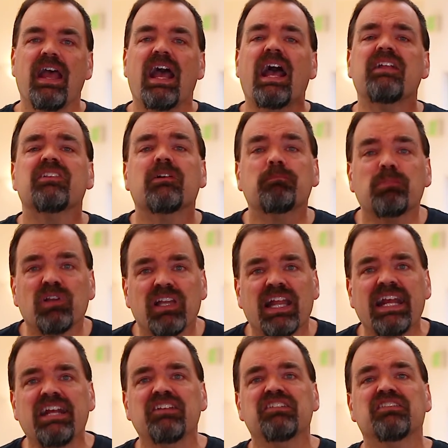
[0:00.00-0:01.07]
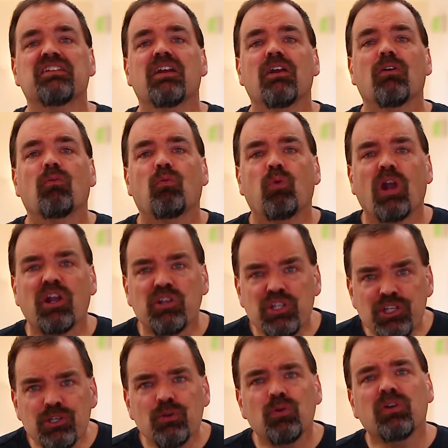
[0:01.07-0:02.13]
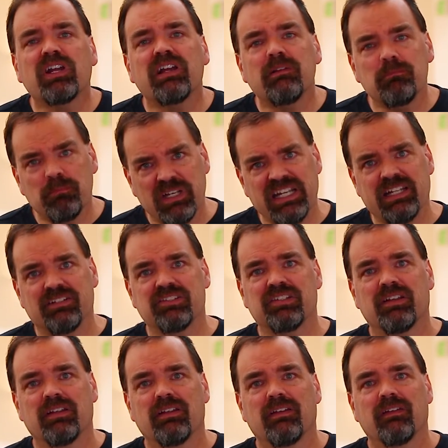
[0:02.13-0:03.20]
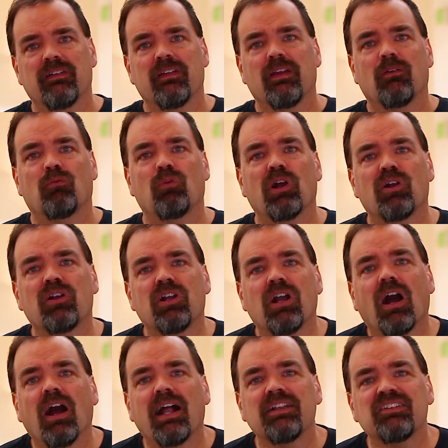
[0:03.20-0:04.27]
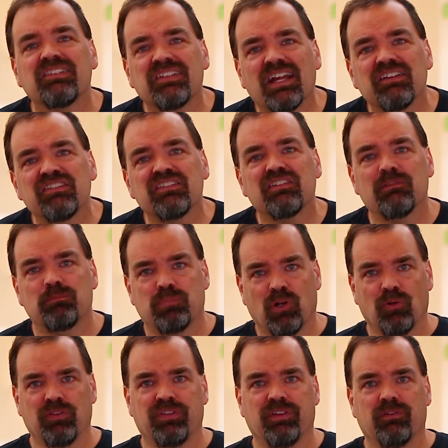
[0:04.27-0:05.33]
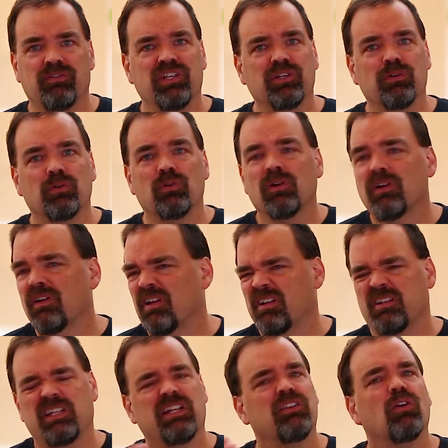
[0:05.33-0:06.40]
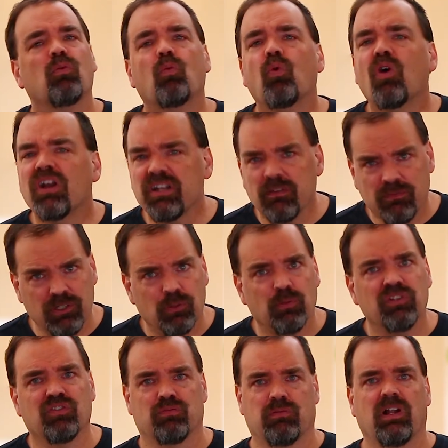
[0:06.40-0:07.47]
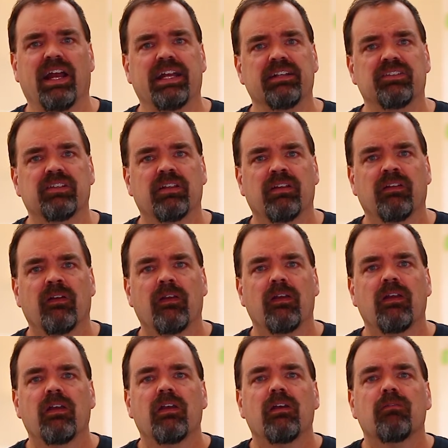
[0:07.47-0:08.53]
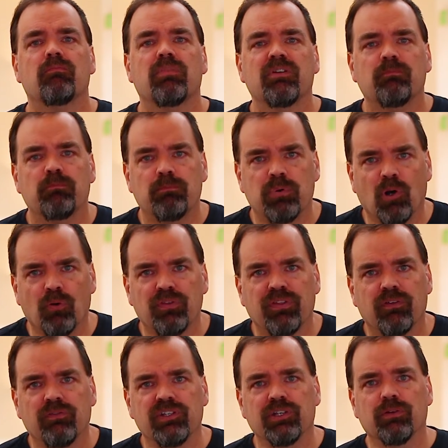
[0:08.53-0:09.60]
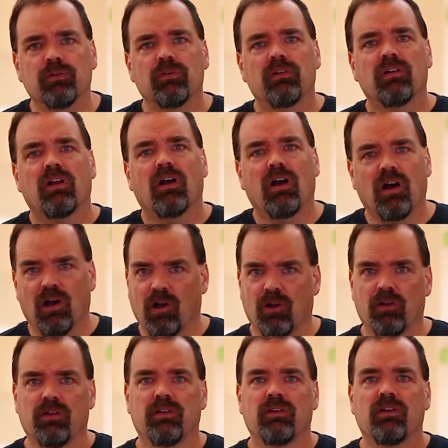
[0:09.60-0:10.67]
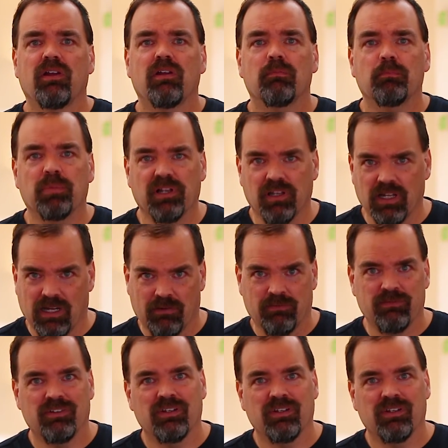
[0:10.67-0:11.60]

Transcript: and the place where you can meet, where God says to both of you, neither one of you is right, but both of you are beloved.